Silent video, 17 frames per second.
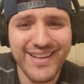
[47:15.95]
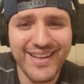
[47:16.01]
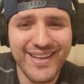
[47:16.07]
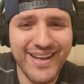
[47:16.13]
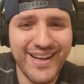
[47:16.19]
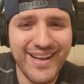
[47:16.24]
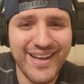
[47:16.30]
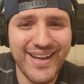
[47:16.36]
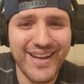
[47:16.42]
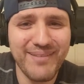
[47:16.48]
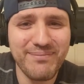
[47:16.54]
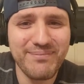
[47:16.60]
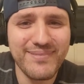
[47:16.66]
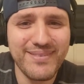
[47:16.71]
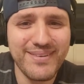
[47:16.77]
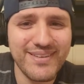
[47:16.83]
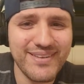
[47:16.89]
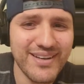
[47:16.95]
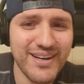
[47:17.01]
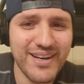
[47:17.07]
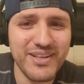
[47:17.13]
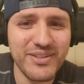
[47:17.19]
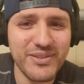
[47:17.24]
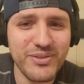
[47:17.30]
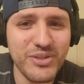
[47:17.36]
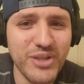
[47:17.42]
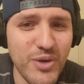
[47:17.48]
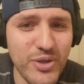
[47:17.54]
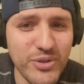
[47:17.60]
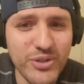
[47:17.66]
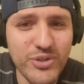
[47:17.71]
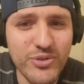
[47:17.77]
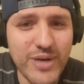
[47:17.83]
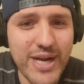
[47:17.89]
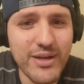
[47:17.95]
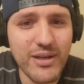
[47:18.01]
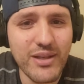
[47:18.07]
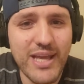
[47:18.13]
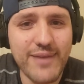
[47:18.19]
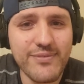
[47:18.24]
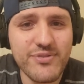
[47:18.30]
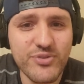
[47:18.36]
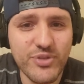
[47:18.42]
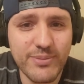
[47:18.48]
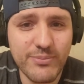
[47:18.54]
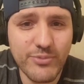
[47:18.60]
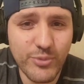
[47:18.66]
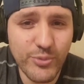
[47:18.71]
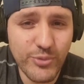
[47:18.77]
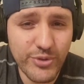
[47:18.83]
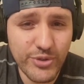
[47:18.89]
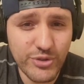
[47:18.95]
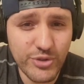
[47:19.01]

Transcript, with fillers: uh, are you going to try to live stream through,